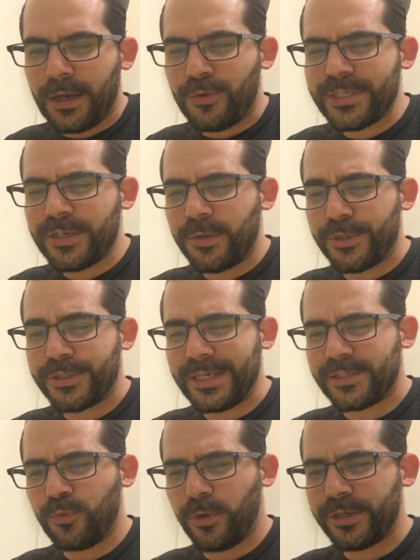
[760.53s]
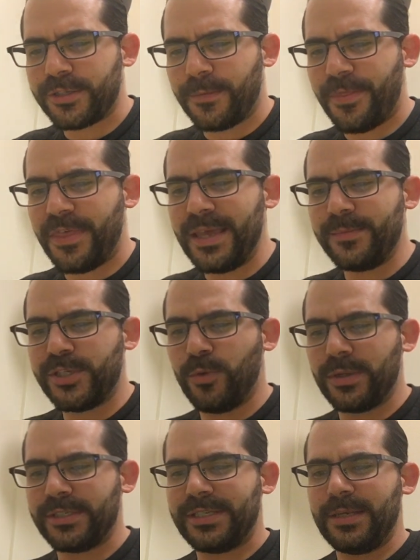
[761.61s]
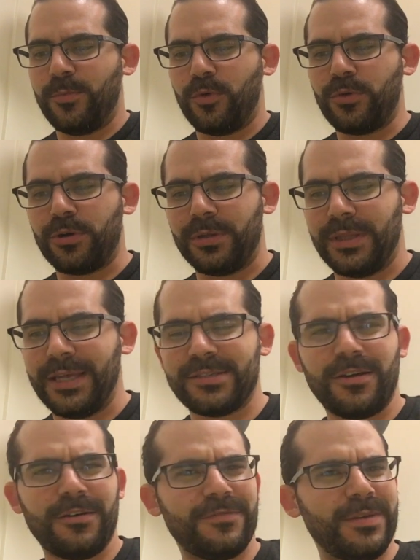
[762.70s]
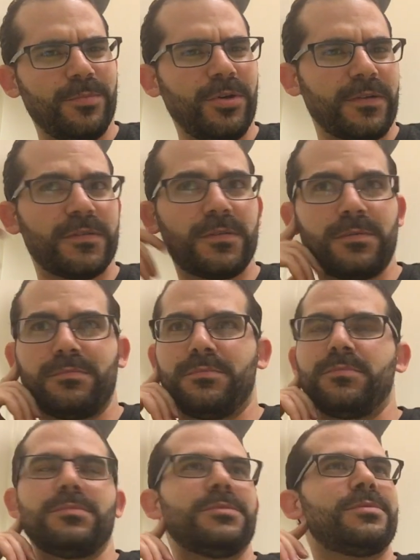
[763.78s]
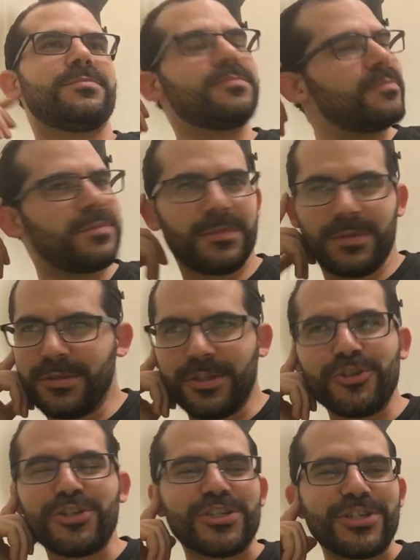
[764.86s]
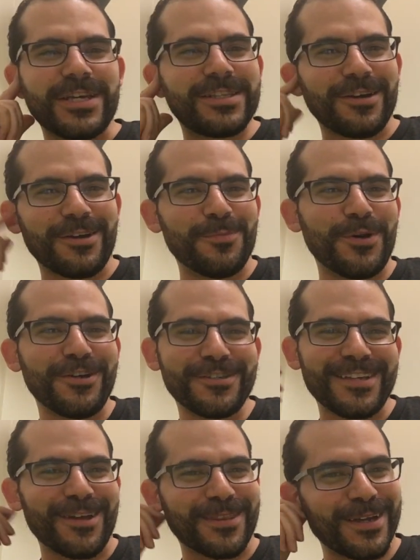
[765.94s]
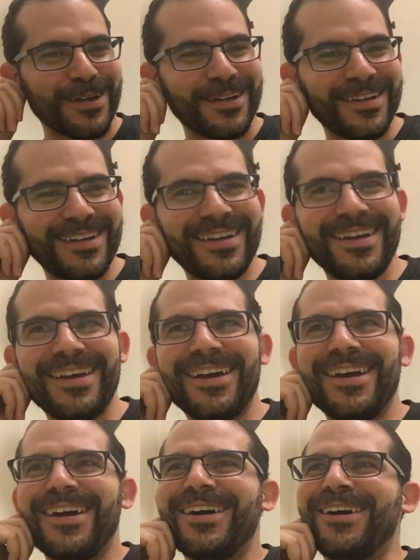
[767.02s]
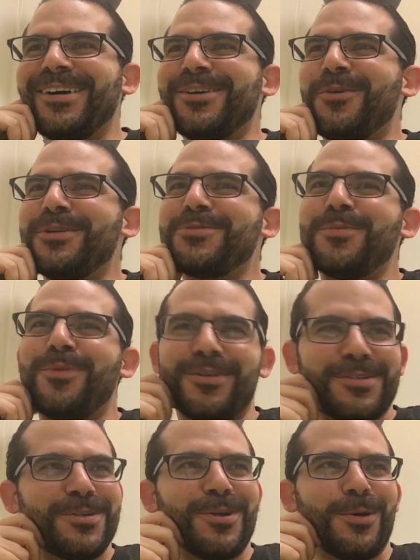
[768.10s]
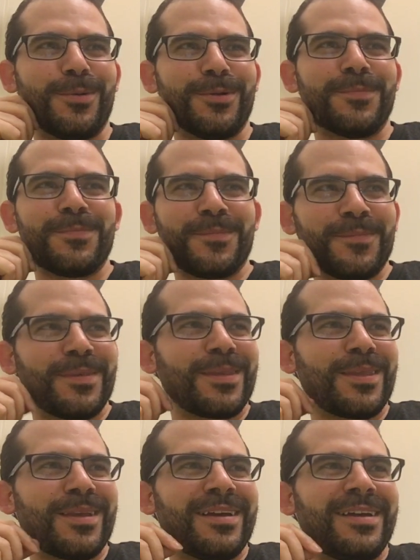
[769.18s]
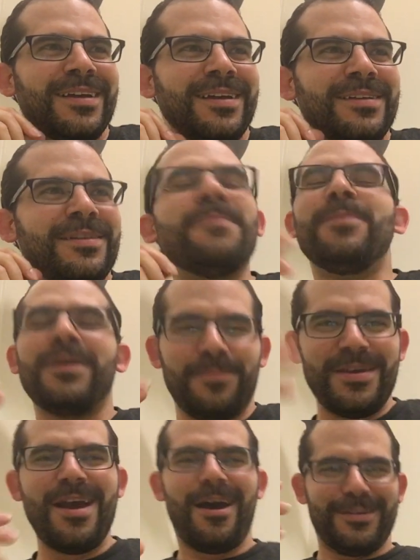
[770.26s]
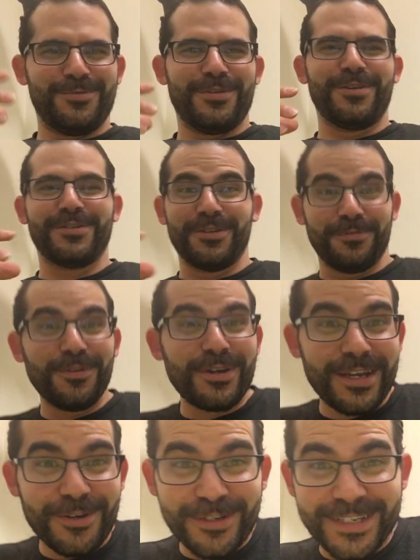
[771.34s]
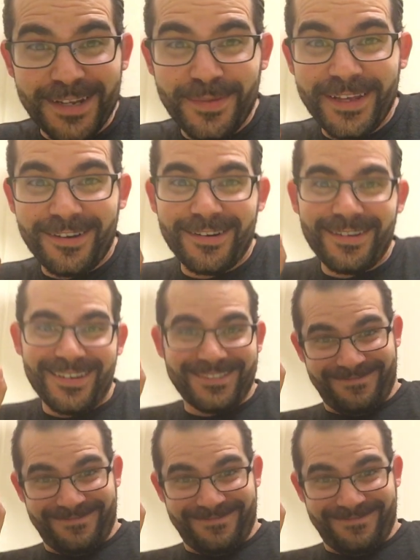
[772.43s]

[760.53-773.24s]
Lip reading: Question number six: What are some themes you want to see more or less of in books? There's a shit ton of books out there. Go into a Barnes and Noble. Be honest with yourself. Look at your TBR.